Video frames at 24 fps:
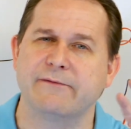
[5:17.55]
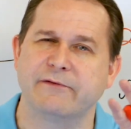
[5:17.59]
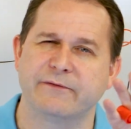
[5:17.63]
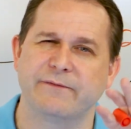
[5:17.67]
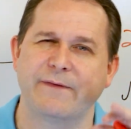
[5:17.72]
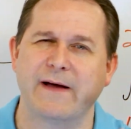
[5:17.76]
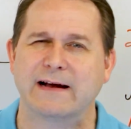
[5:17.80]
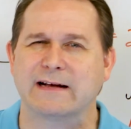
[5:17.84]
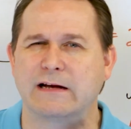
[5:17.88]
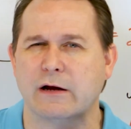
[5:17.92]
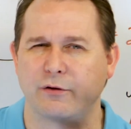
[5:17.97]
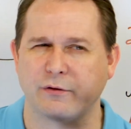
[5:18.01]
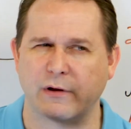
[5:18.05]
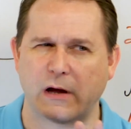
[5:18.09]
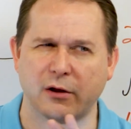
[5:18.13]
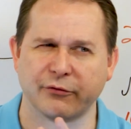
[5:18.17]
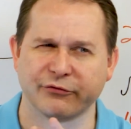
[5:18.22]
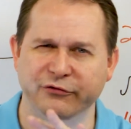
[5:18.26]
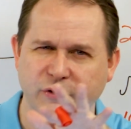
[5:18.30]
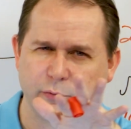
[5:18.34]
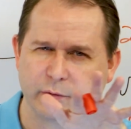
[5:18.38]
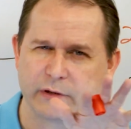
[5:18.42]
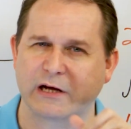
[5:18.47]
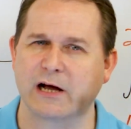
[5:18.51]
In fact, I'll, I'll
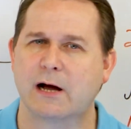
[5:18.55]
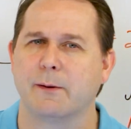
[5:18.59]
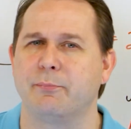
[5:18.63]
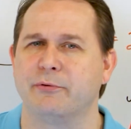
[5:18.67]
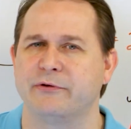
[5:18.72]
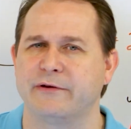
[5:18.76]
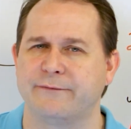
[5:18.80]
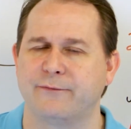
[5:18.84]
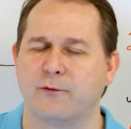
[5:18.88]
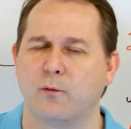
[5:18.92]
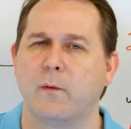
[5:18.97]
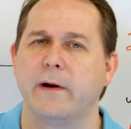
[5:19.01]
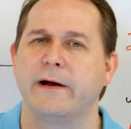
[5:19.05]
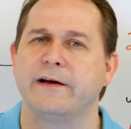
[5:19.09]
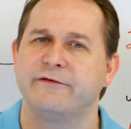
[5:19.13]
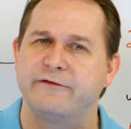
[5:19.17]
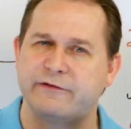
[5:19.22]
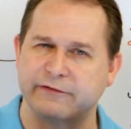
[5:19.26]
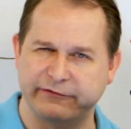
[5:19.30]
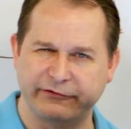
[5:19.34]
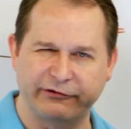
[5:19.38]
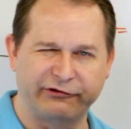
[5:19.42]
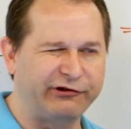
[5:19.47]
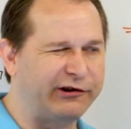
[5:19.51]
do it a couple different ways
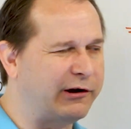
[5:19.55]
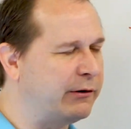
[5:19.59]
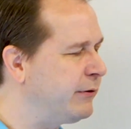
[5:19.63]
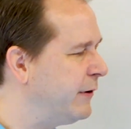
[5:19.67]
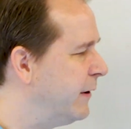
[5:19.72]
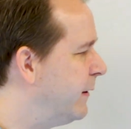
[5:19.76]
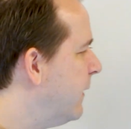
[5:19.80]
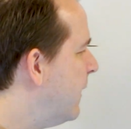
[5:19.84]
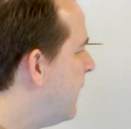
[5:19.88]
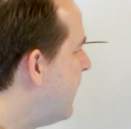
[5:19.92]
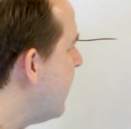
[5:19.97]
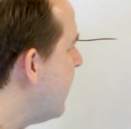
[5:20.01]
just to show you.